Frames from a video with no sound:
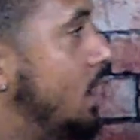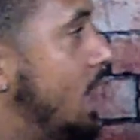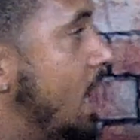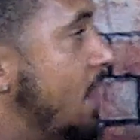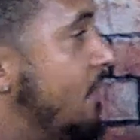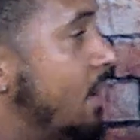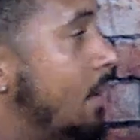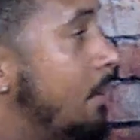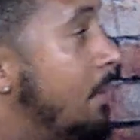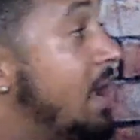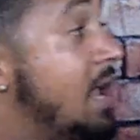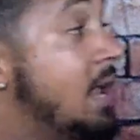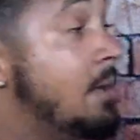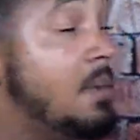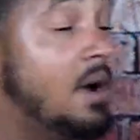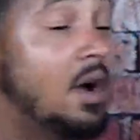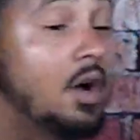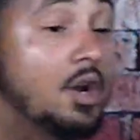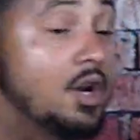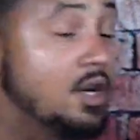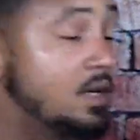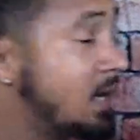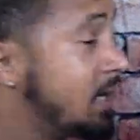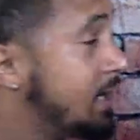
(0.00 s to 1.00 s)
Am I
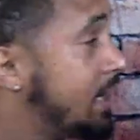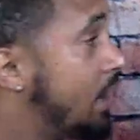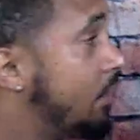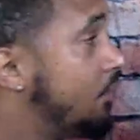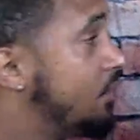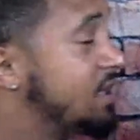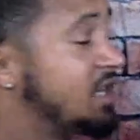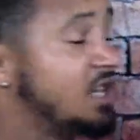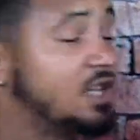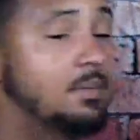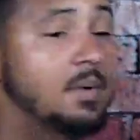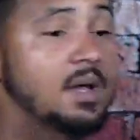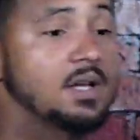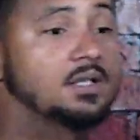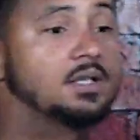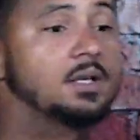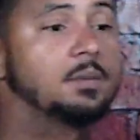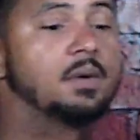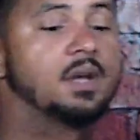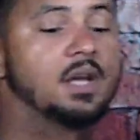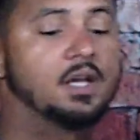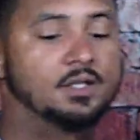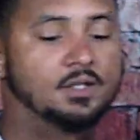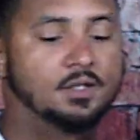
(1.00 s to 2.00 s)
going to take that risk,
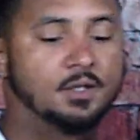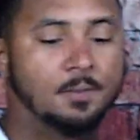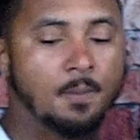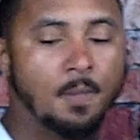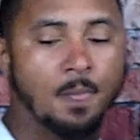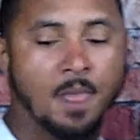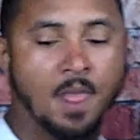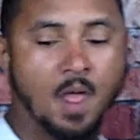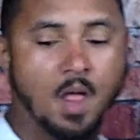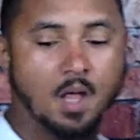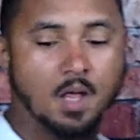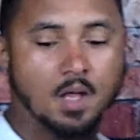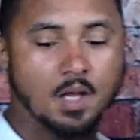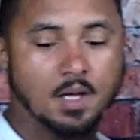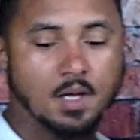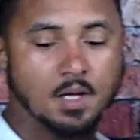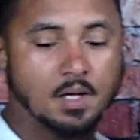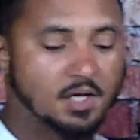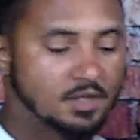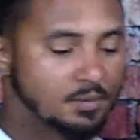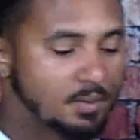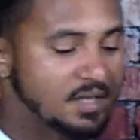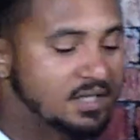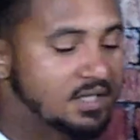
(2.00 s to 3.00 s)

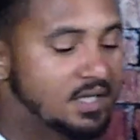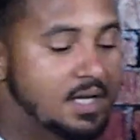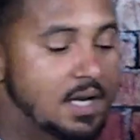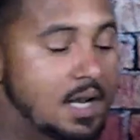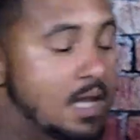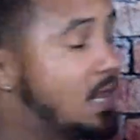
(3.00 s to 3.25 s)
especially